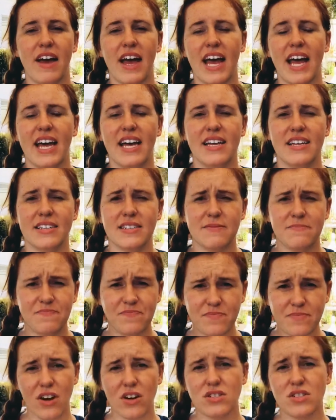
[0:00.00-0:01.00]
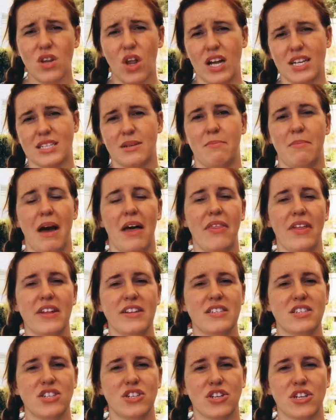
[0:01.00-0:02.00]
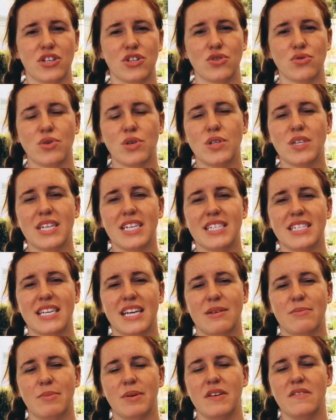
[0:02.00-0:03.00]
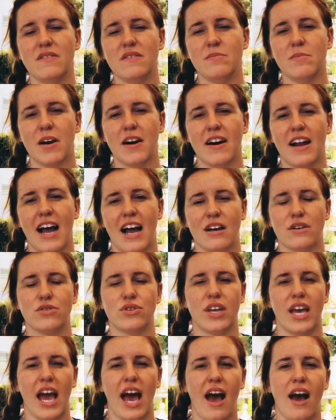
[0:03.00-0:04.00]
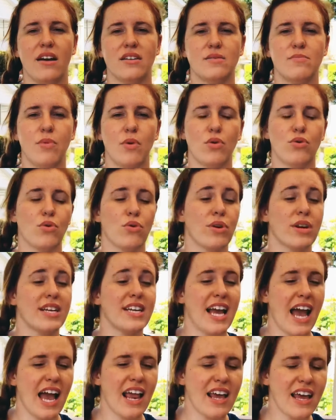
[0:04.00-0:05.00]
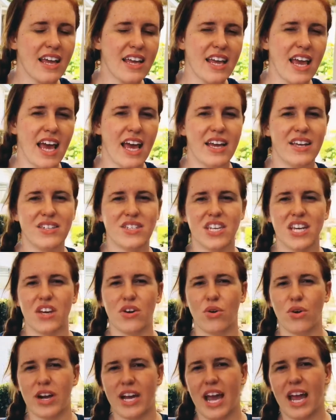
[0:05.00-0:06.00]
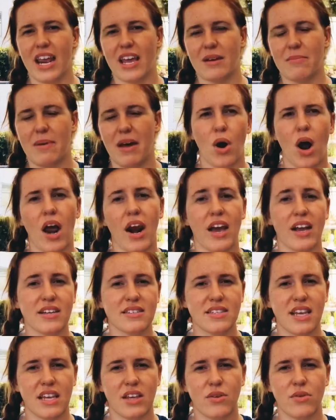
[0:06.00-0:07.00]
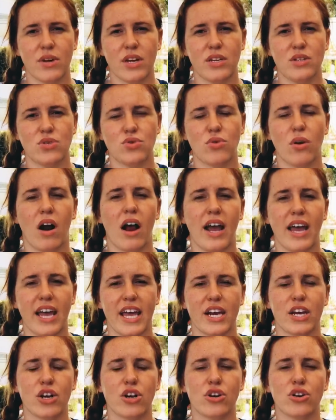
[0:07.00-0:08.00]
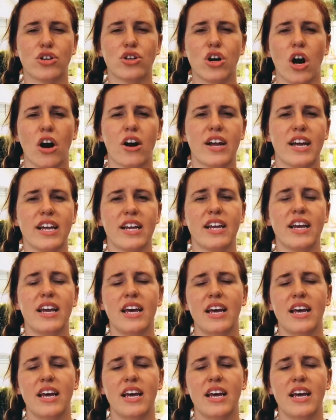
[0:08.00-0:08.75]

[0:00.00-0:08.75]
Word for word: And there's lots of methods to control this, and Peavey Mart actually has both organic and inorganic products that you can try in your garden.